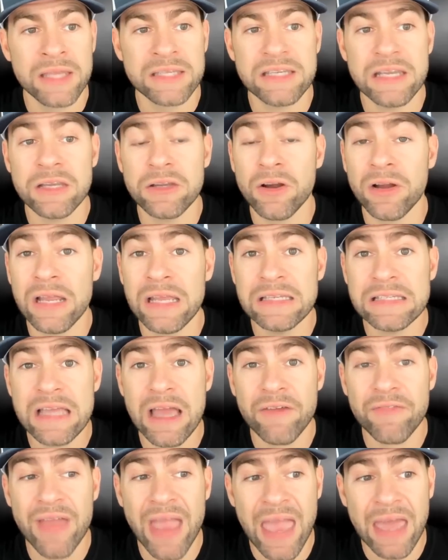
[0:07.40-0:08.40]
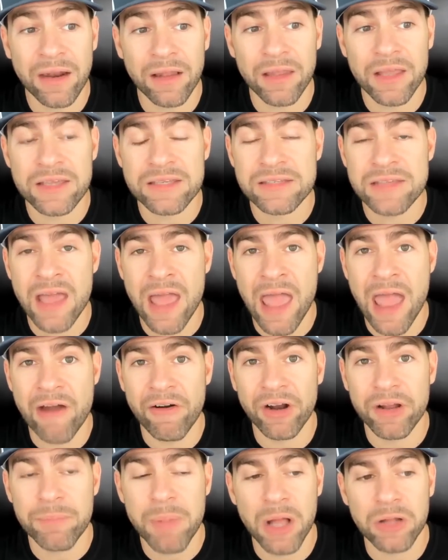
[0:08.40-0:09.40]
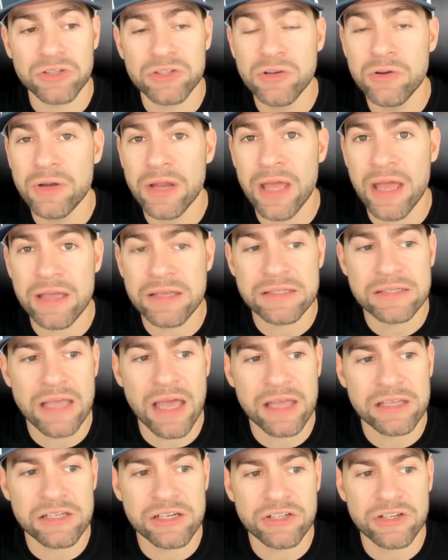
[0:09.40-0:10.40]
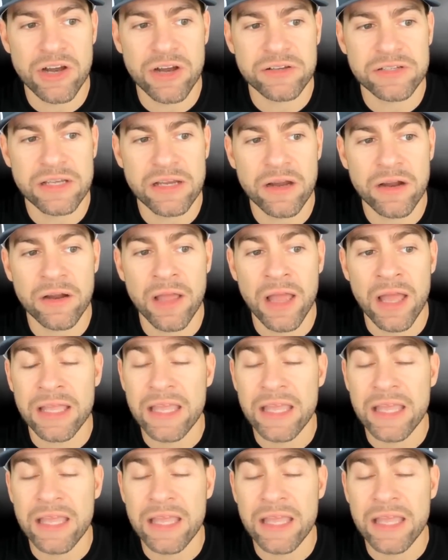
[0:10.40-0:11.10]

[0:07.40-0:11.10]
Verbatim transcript: senior ETF analyst Eric Balchunas, as he shares here.